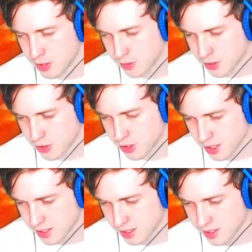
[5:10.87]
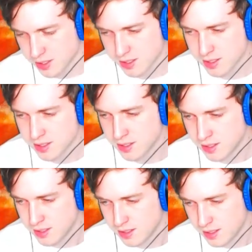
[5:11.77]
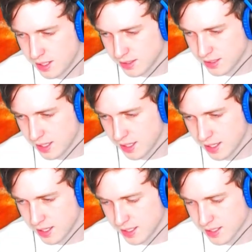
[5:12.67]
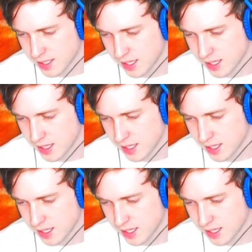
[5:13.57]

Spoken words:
much justice, and then he's kind